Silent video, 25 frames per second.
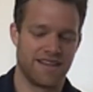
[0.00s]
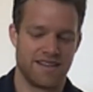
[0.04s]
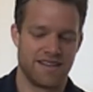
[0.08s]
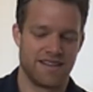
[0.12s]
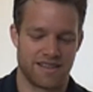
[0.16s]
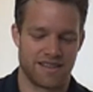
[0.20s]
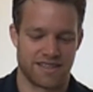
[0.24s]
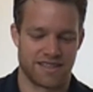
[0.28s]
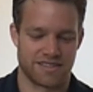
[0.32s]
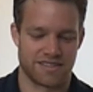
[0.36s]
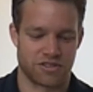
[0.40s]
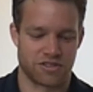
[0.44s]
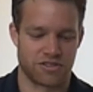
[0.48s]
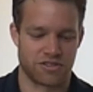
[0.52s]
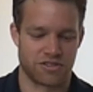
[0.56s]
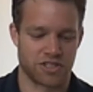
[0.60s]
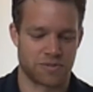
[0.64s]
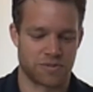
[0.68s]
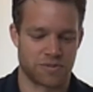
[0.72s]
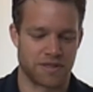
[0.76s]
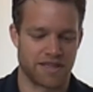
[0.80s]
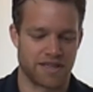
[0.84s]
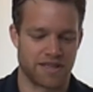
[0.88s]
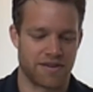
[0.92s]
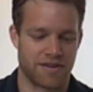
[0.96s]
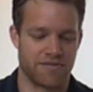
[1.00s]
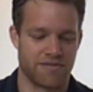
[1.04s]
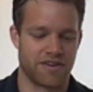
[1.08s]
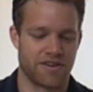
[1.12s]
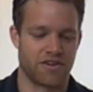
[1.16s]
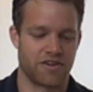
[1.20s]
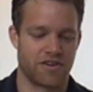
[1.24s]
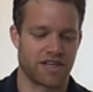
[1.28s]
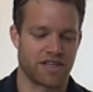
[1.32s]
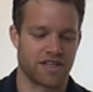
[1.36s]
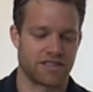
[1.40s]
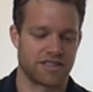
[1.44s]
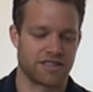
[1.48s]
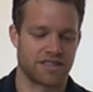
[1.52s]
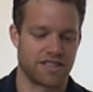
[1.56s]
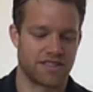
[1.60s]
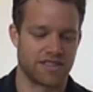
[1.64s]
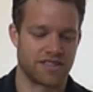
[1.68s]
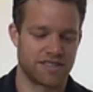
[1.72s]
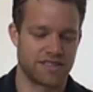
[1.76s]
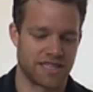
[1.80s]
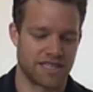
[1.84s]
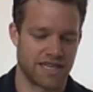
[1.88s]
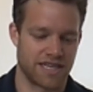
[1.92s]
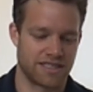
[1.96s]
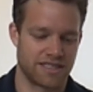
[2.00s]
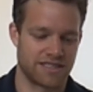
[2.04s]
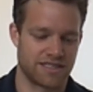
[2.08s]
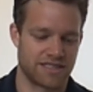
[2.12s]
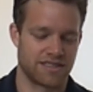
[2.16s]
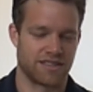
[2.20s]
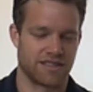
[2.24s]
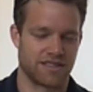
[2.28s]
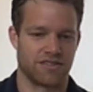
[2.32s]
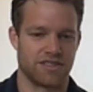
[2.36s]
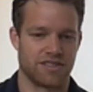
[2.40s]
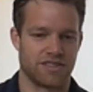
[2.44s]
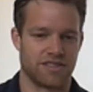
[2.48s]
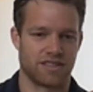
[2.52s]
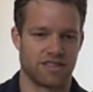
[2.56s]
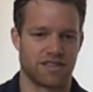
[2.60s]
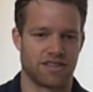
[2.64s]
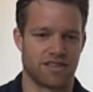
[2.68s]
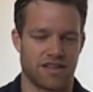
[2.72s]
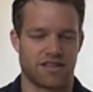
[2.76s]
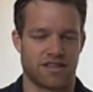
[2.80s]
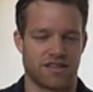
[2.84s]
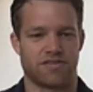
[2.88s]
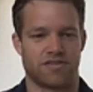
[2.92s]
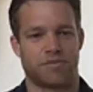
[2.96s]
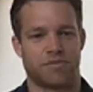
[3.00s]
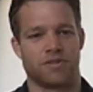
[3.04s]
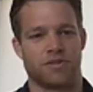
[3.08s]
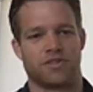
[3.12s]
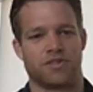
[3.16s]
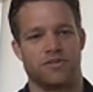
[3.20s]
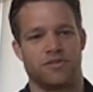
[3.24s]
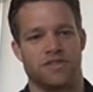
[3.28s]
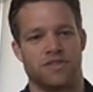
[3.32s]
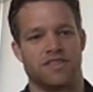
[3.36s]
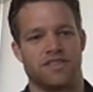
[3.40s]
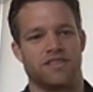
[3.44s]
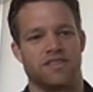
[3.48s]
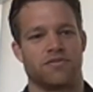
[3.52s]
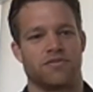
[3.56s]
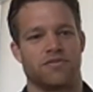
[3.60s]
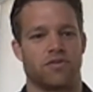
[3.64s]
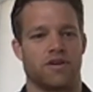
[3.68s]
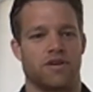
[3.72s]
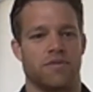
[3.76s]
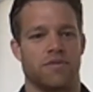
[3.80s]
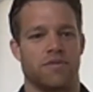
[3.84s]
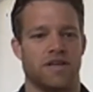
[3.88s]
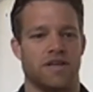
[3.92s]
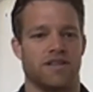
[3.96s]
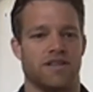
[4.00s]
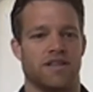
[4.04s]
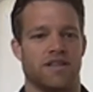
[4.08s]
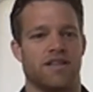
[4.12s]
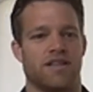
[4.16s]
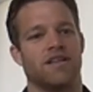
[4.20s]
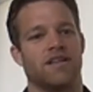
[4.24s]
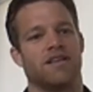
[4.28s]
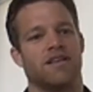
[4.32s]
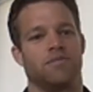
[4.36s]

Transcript: And so it just became very clear that there is a lot of opportunity for M L.